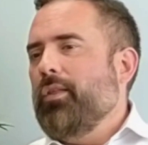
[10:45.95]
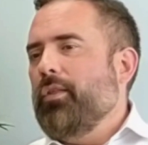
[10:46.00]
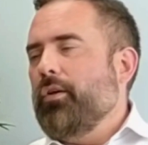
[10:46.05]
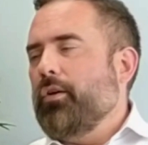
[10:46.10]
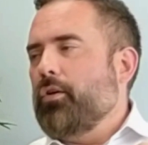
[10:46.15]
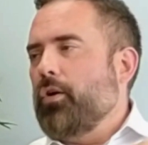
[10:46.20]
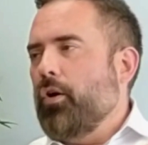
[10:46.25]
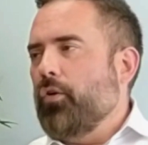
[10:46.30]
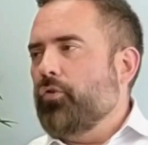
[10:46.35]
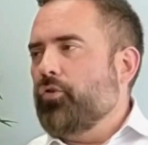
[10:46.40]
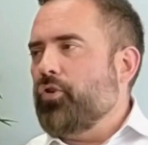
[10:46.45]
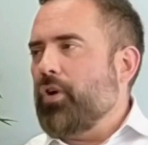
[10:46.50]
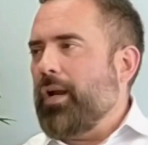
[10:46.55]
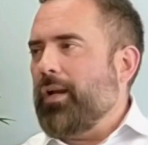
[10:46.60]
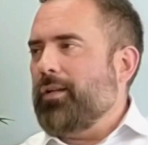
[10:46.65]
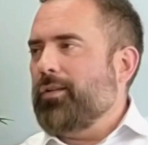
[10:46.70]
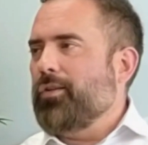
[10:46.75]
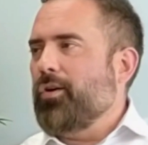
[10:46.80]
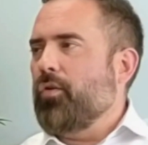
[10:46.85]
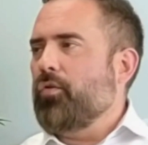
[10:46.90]
the
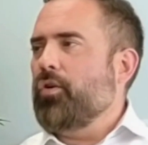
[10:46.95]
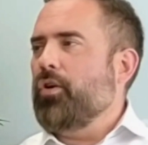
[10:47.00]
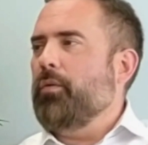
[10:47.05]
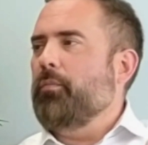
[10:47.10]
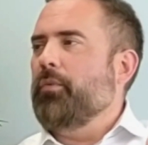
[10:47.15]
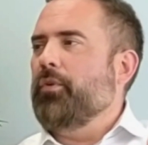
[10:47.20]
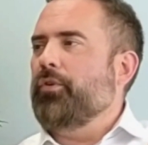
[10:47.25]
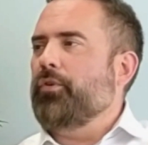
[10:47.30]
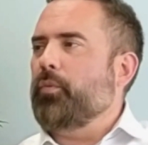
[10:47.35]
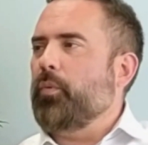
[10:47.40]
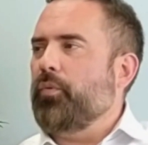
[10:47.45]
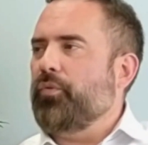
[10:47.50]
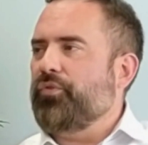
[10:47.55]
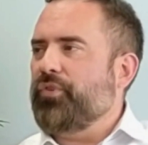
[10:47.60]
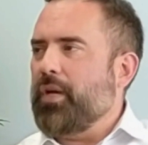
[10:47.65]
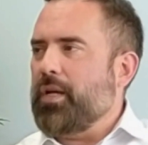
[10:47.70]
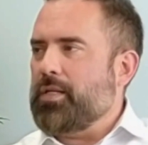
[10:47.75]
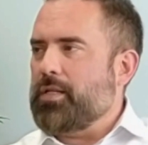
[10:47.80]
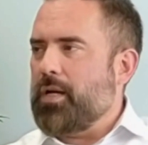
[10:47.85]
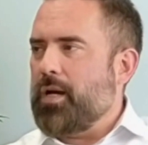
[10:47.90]
contract documents will
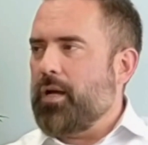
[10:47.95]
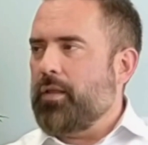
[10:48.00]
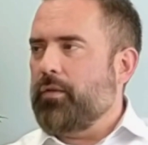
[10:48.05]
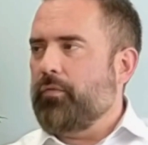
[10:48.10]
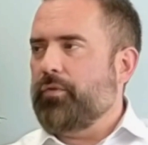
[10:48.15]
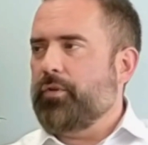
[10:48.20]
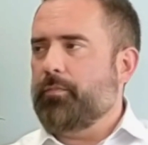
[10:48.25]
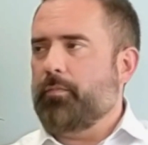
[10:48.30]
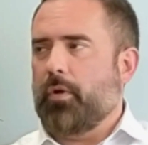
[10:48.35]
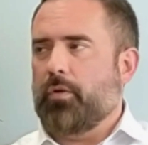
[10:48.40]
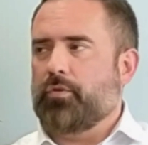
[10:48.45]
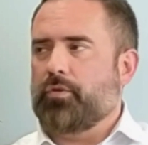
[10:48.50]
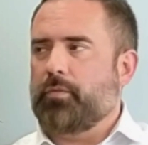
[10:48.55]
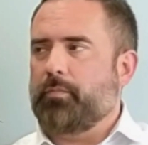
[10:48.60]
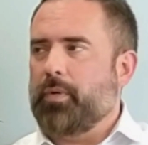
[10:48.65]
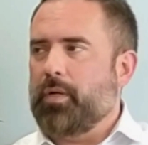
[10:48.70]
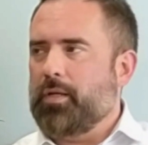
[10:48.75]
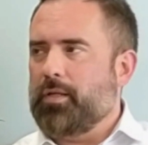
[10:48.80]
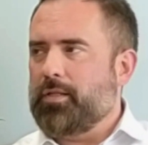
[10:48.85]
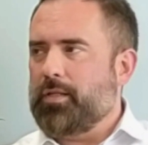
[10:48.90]
set out the
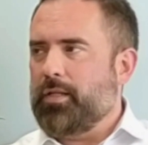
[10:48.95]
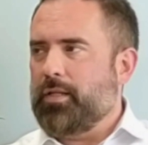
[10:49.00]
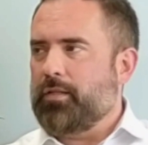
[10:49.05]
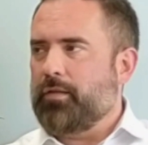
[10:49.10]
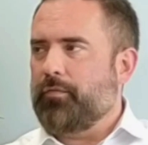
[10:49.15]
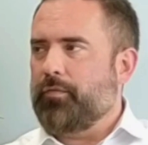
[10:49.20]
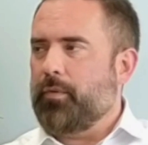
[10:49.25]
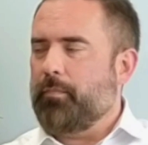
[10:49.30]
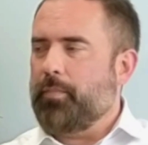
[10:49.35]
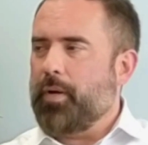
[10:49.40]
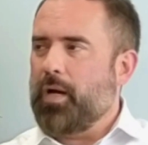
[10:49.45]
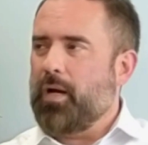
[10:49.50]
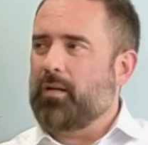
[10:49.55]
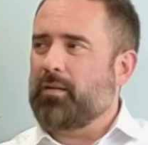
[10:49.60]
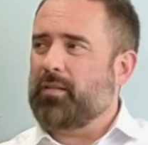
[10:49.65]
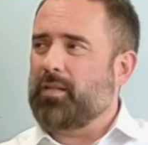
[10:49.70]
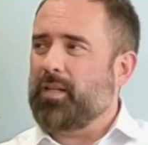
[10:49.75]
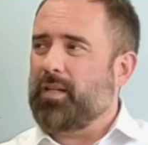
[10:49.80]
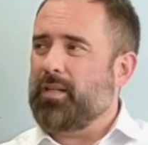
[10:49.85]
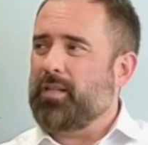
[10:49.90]
responsibilities of the
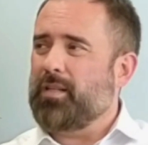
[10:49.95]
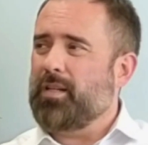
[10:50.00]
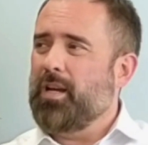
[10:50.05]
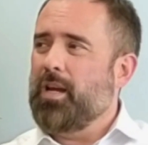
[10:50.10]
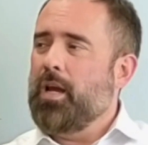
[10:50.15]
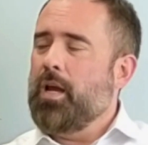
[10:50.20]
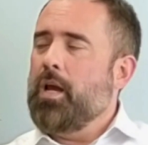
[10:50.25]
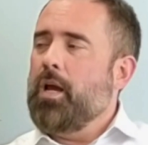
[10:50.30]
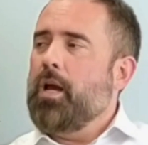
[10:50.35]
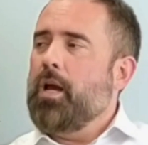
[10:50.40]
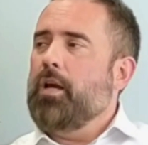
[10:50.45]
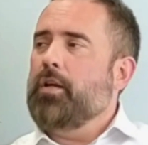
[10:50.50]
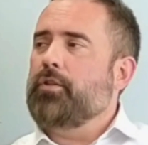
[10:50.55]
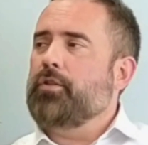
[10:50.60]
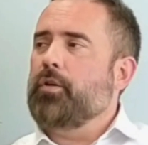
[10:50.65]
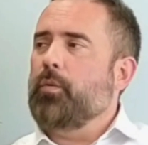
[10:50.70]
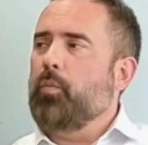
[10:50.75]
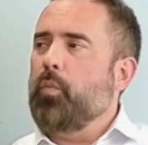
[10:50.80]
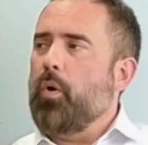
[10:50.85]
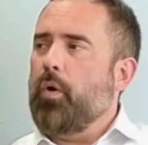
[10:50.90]
parties
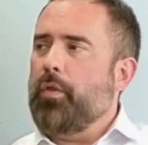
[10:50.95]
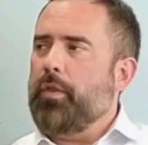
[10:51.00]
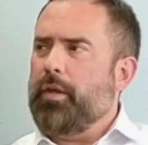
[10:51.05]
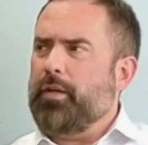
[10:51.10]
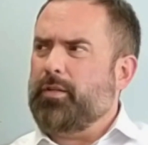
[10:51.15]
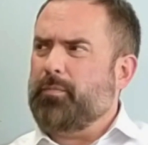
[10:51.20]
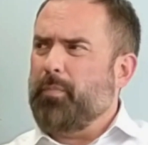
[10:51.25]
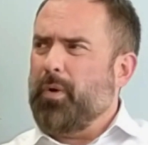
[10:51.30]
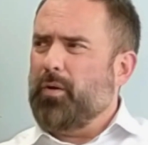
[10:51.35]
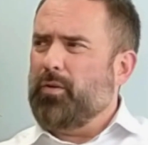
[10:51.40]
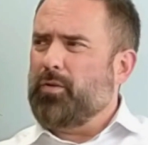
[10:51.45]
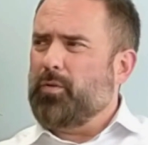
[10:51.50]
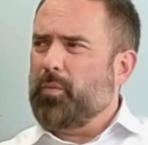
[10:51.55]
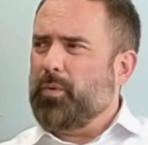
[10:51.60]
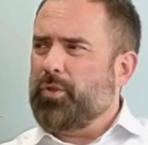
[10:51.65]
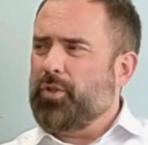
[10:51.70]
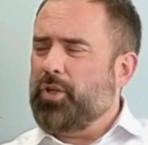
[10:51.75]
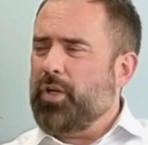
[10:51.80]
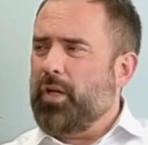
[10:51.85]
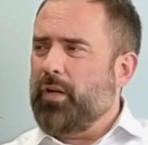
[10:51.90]
as to what they're supposed
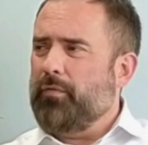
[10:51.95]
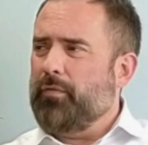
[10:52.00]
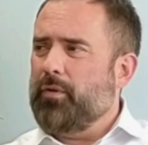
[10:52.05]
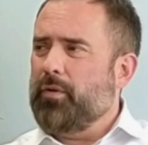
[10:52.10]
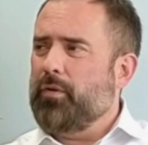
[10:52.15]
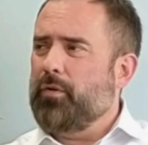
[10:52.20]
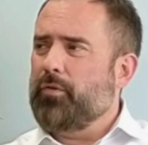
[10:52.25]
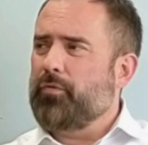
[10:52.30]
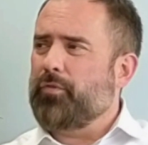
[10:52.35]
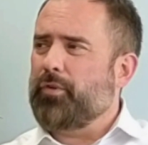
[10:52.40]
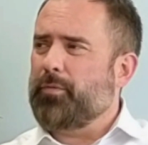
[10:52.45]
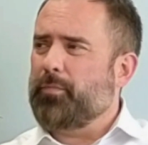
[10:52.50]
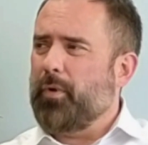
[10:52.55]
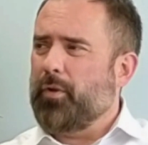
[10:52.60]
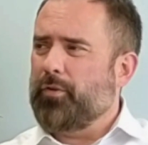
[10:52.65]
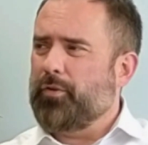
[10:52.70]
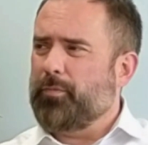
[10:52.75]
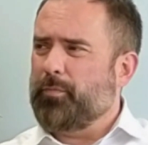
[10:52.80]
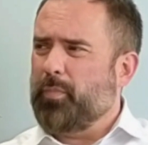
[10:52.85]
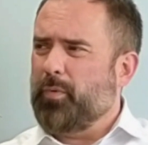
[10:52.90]
to achieve and who's
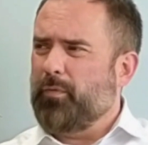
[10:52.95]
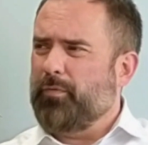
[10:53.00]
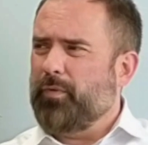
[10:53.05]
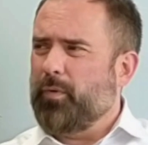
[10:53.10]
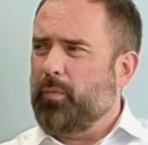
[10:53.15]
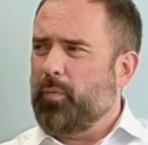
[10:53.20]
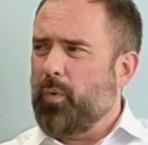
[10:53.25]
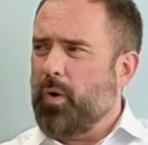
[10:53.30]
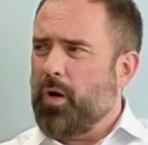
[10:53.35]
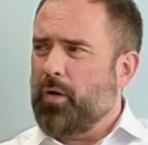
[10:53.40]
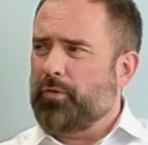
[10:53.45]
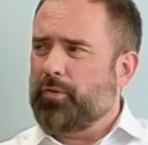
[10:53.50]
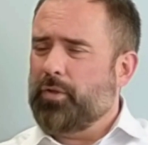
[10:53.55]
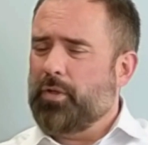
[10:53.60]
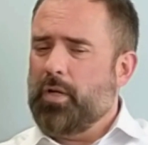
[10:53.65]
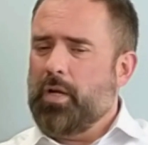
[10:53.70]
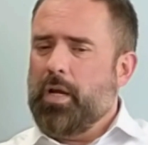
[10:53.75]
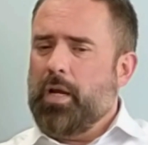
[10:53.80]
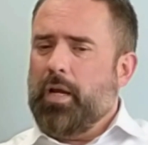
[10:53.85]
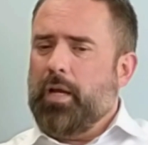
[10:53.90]
responsible for
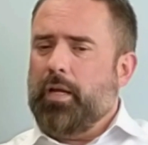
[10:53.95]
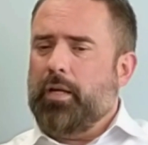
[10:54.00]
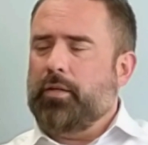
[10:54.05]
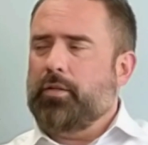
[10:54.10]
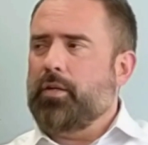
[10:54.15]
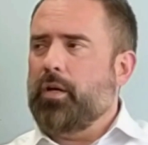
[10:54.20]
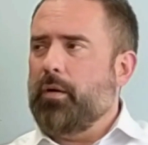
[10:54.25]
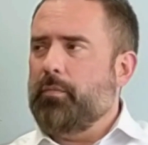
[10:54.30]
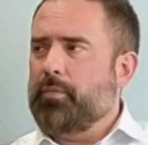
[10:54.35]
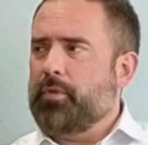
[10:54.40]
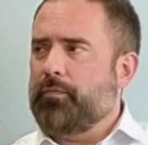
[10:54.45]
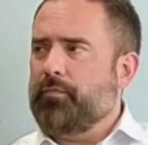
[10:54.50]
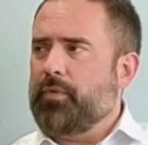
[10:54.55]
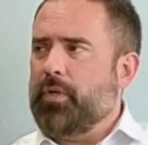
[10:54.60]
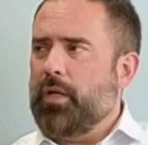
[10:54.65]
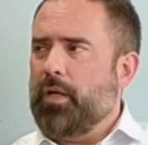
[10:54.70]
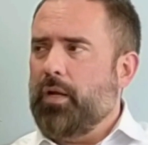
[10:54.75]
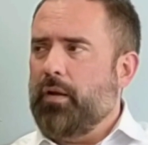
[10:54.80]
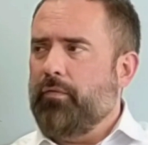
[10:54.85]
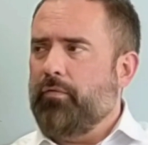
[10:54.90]
what in terms
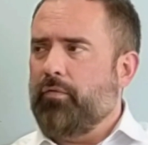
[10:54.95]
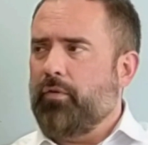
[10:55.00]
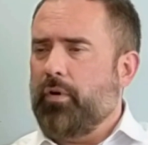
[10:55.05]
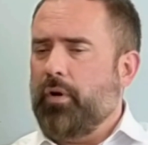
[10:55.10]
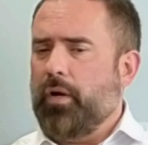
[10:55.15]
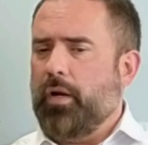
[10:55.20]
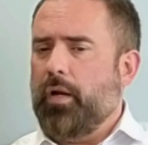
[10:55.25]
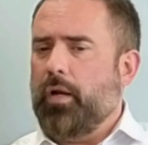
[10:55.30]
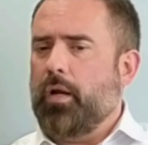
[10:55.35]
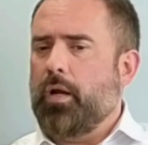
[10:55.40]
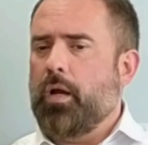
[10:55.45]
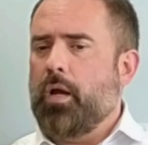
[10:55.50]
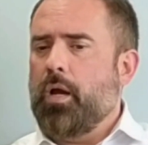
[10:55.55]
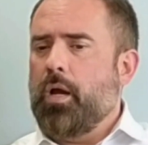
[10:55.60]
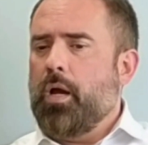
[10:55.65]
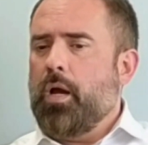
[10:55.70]
of delivering